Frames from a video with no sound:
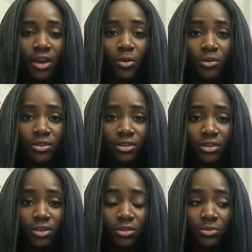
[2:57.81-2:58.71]
I ordered
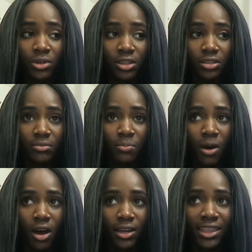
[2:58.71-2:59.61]
a gorilla
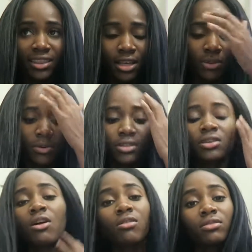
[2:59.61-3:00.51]
pod, I think that's what it's
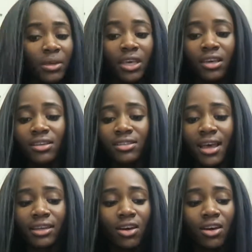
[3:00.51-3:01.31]
called, because I